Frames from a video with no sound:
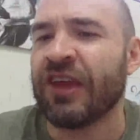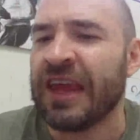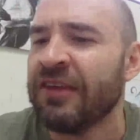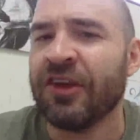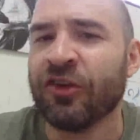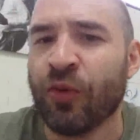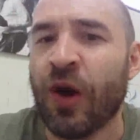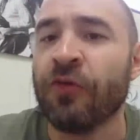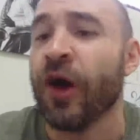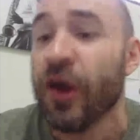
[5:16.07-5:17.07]
It's just
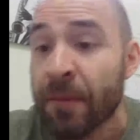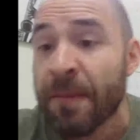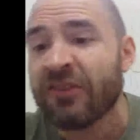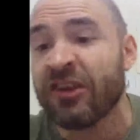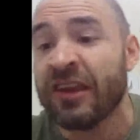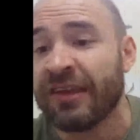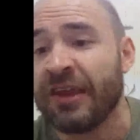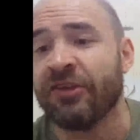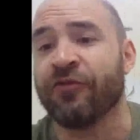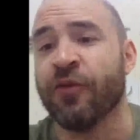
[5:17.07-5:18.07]
easy as well. I imagine it's